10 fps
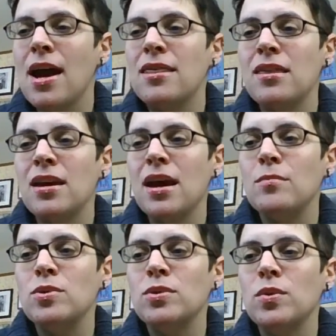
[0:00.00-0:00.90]
I think
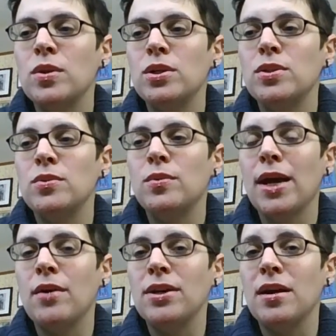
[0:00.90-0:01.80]
I'm just going to
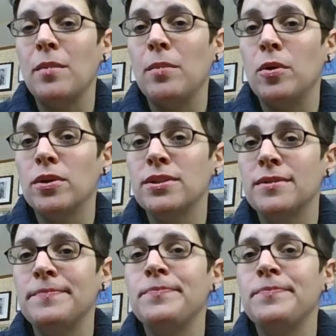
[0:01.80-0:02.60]
count down my books.